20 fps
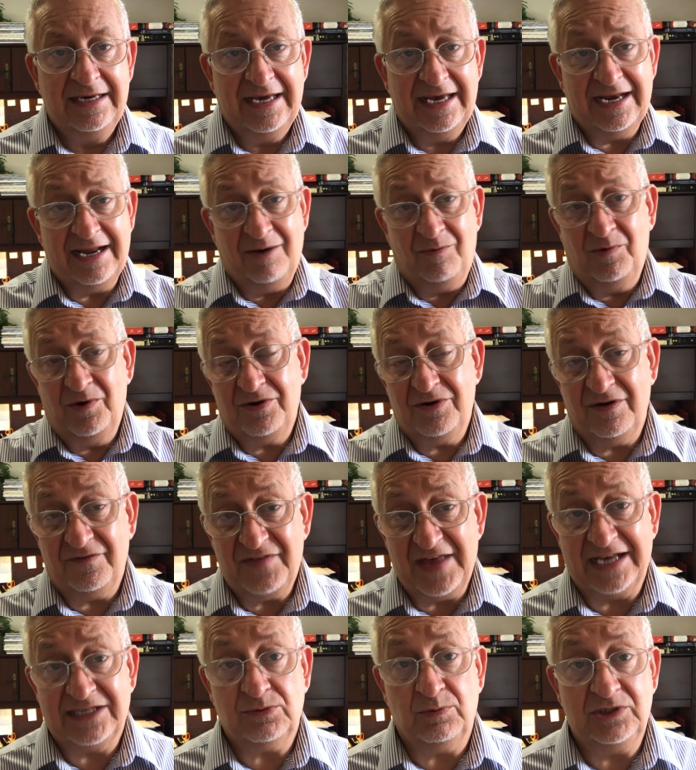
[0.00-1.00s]
And I wonder if
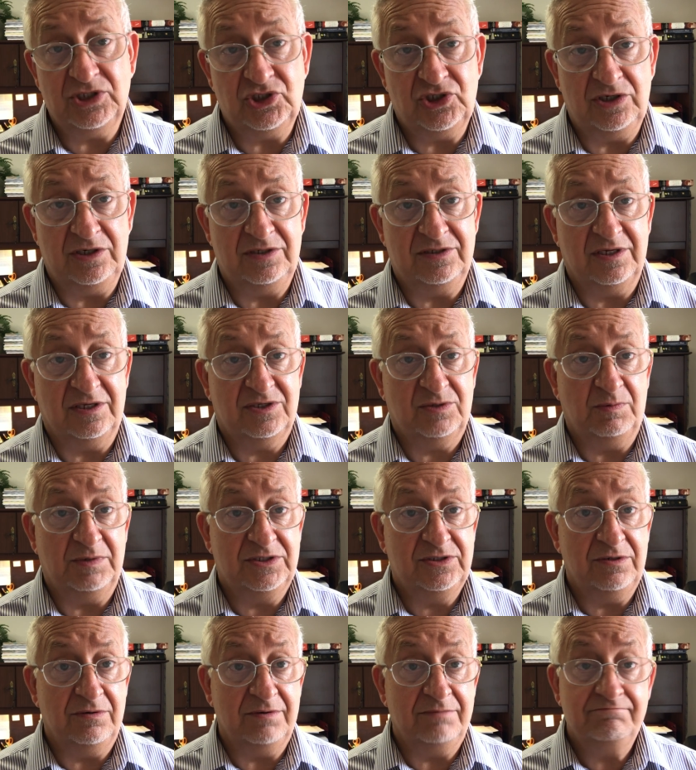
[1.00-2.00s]
that's what Jesus
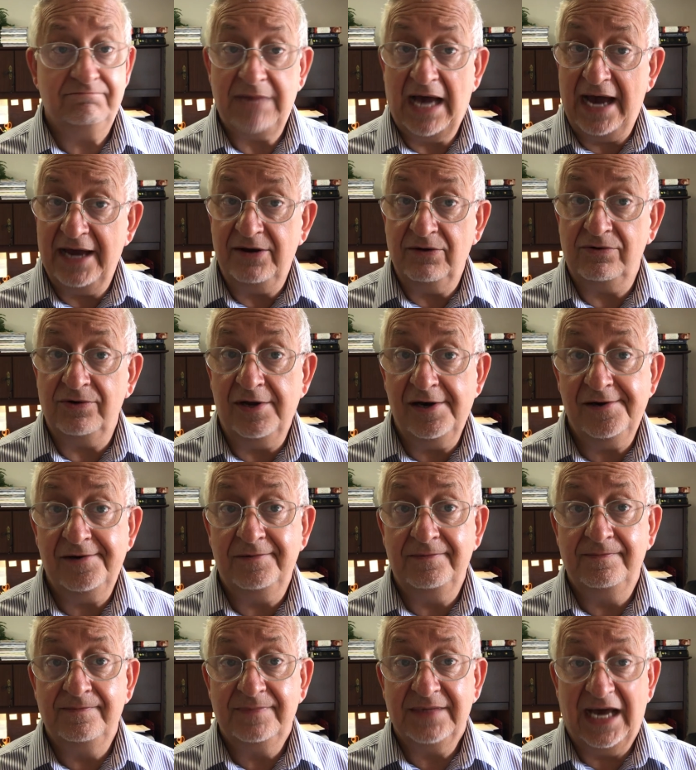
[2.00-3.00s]
was doing. I don't
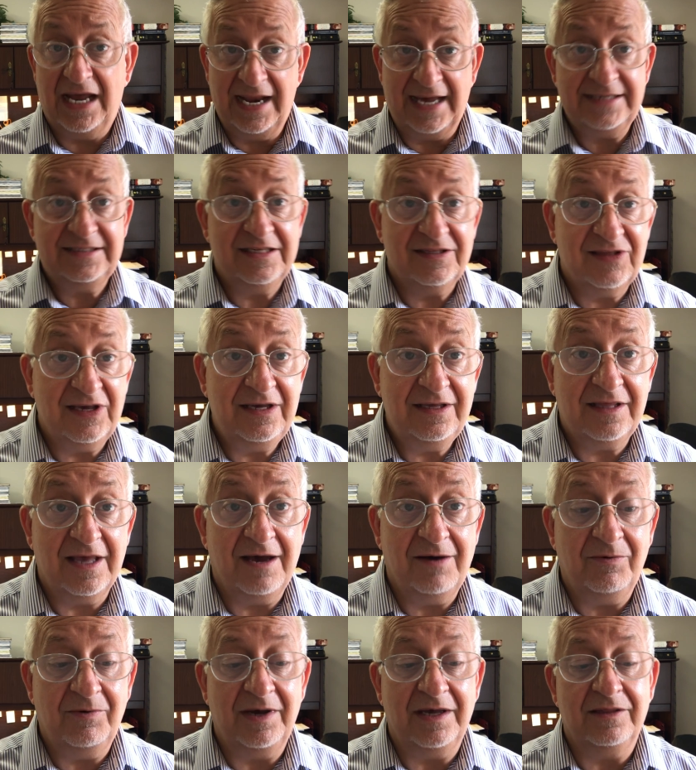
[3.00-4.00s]
know. I like to think
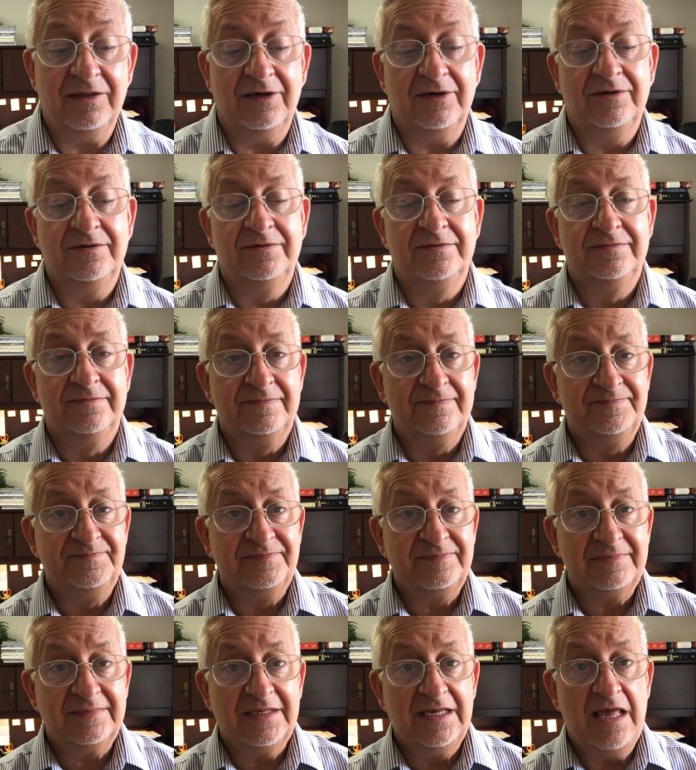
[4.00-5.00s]
that way, though.
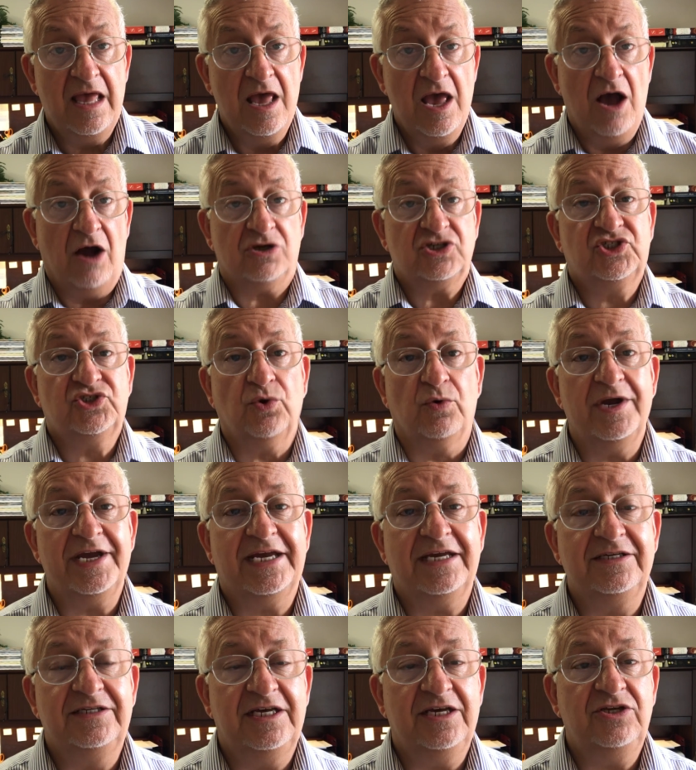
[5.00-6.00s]
Our story
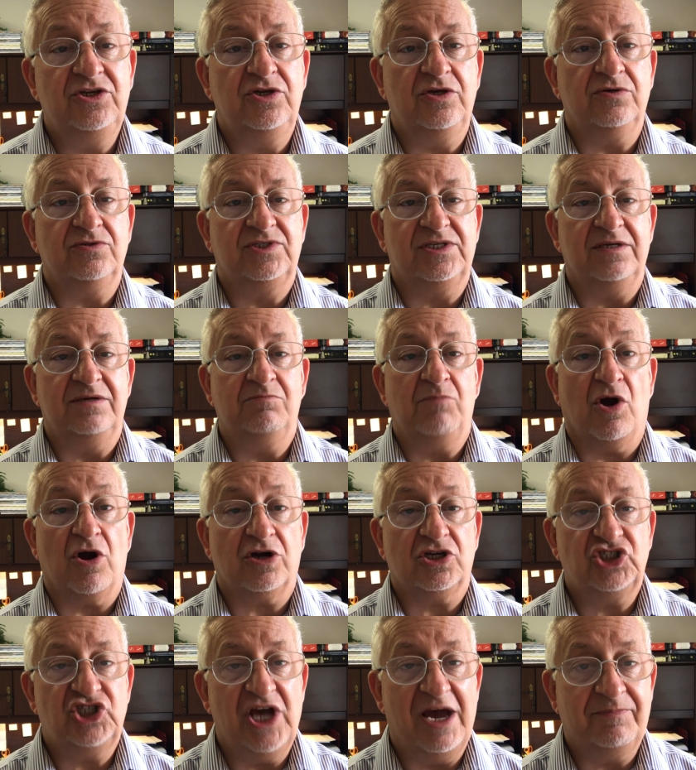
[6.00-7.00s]
continues in
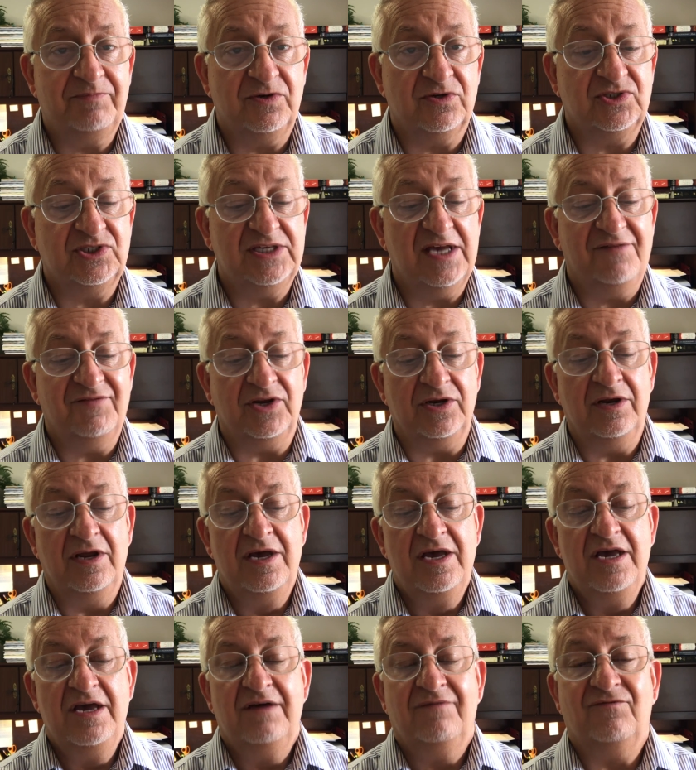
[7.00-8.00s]
Mark chapter 7,
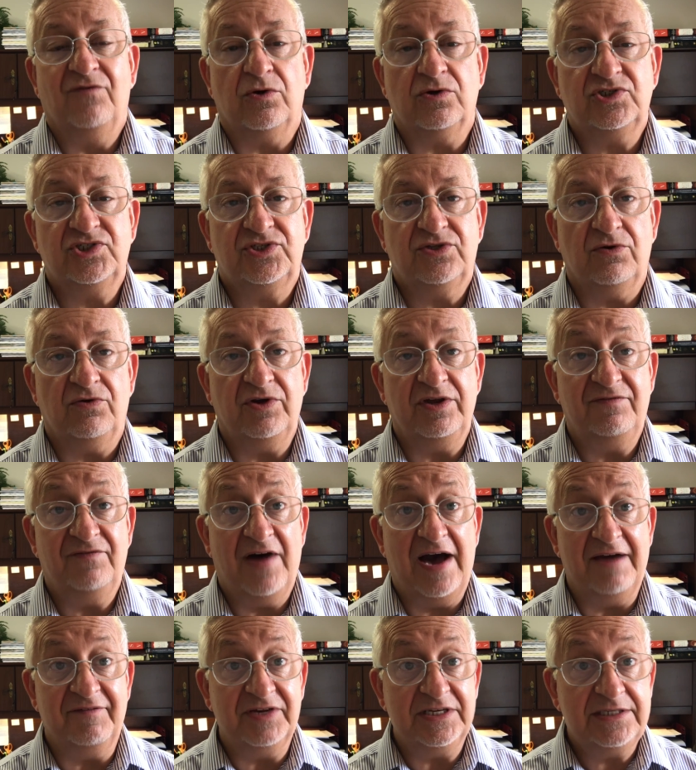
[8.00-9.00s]
verse
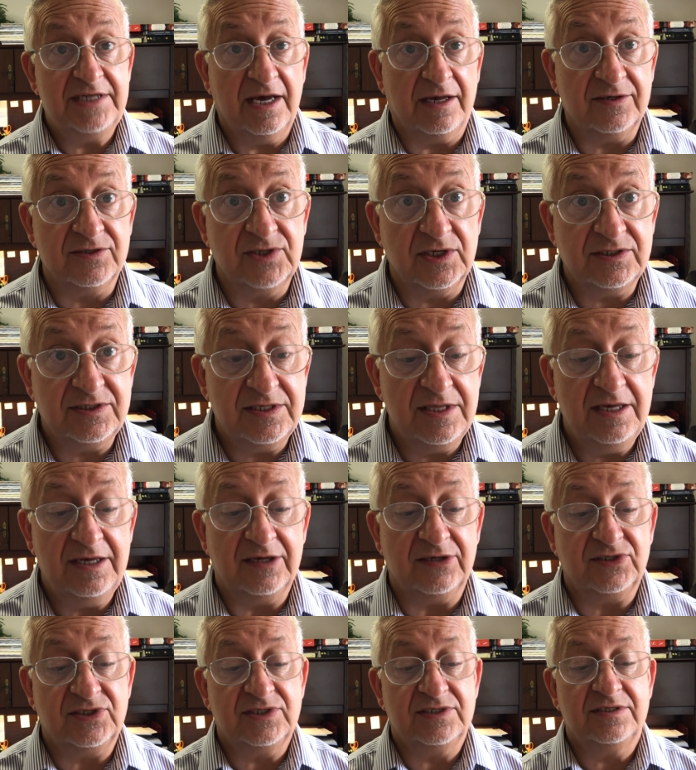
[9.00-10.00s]
35. It tells us
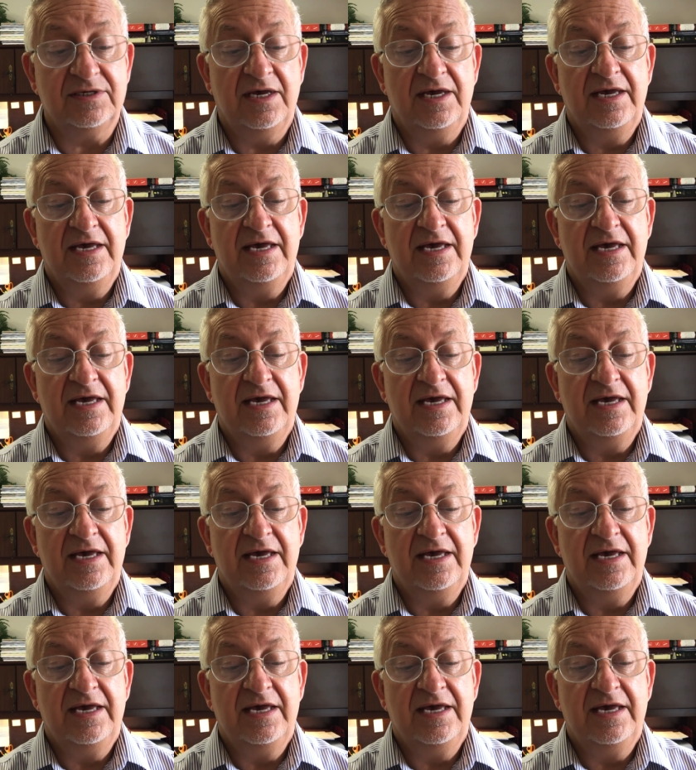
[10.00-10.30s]
this.